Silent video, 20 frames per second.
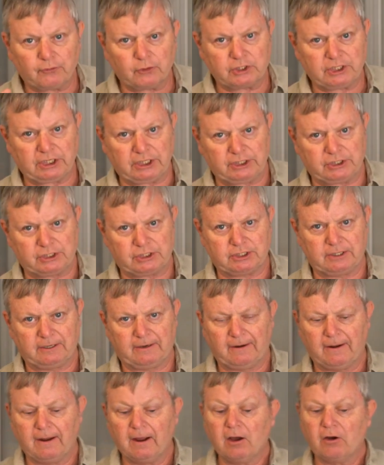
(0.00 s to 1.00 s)
footage,
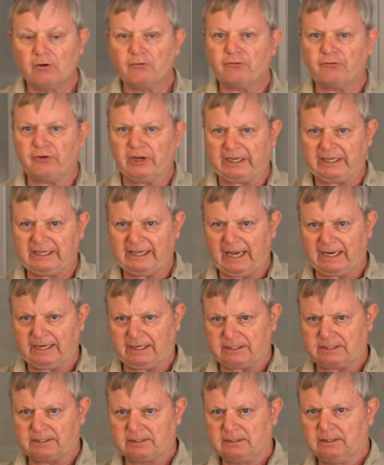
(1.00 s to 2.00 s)
forget
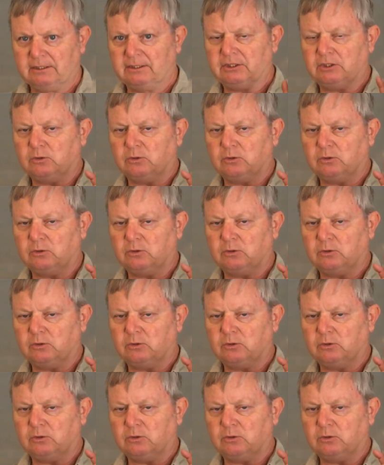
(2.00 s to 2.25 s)
it.